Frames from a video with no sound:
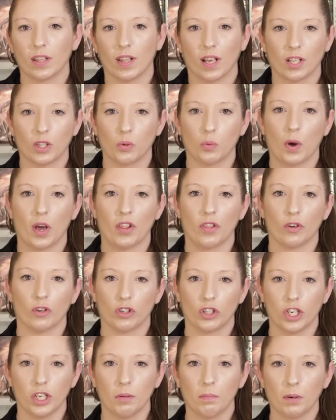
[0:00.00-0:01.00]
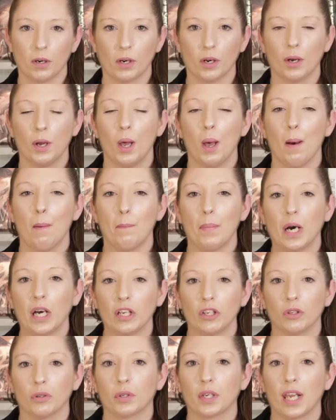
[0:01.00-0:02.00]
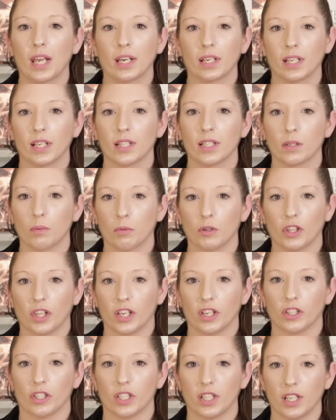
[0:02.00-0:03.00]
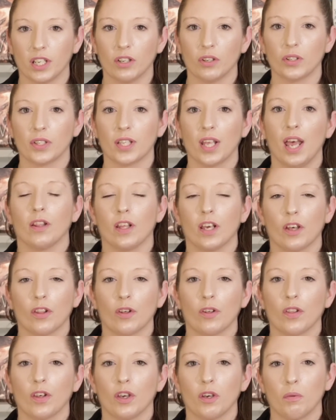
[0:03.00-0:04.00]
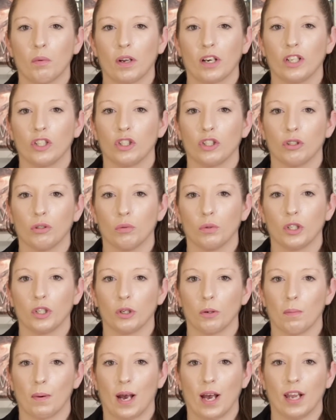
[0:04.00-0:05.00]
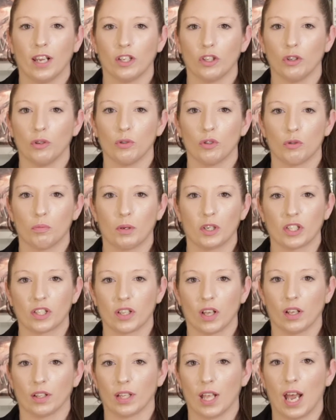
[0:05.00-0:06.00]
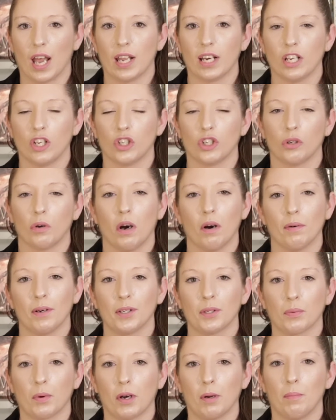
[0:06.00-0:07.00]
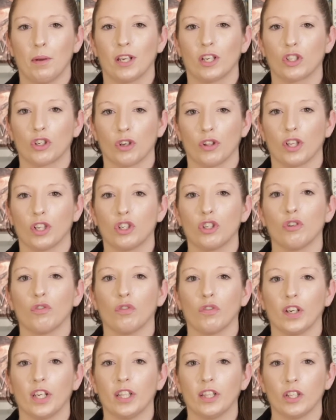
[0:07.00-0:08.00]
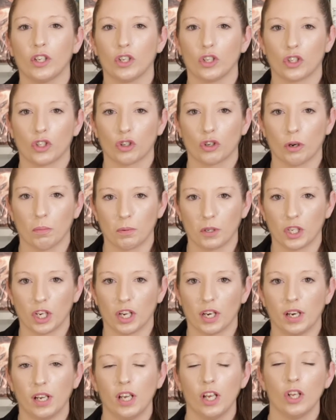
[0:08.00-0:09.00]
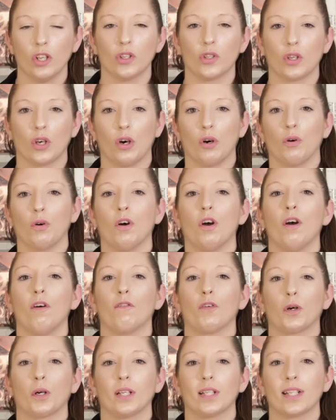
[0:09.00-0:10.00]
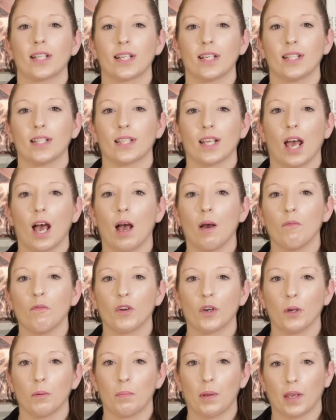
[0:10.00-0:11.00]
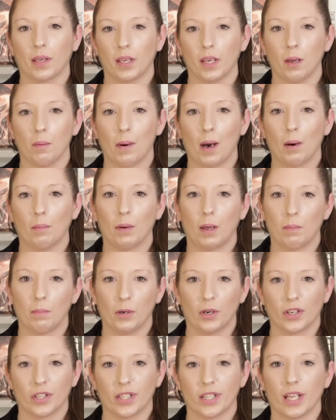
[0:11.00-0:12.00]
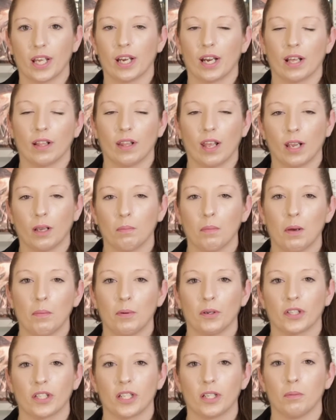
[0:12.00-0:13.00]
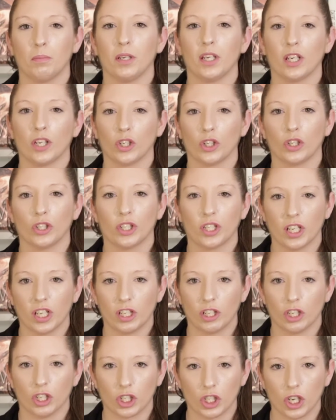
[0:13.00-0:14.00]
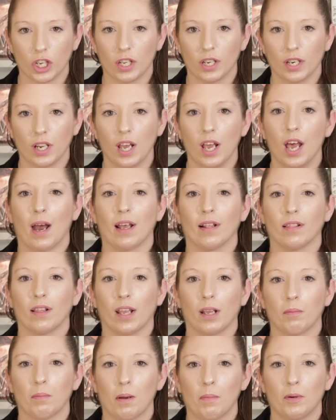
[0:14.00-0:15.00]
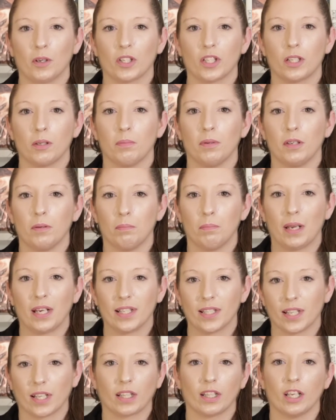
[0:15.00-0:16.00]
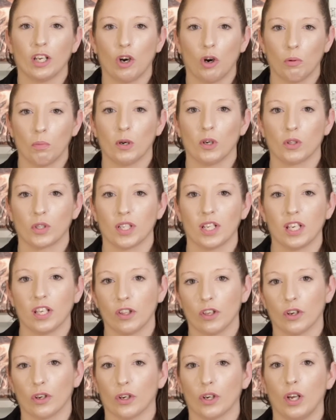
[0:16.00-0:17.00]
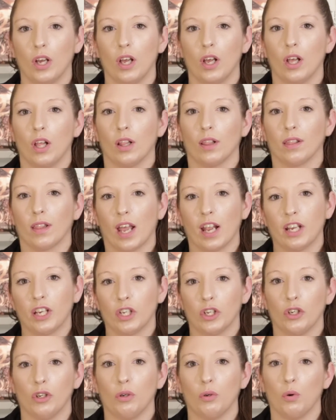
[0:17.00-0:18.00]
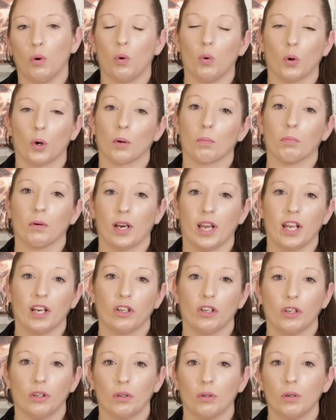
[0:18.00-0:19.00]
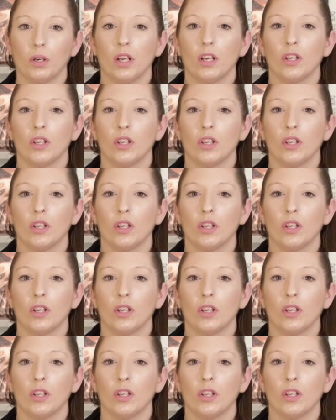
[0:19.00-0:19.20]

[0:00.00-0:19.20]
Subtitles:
and that's why they're cheaper, but you can get some really good deals. The other thing you want to do when you're buying used books online is you always want to make sure that you read the description. So, for instance, I'm very picky about my books, and I like my books to be in good condition. I like my books to be basically almost either like new or brand new,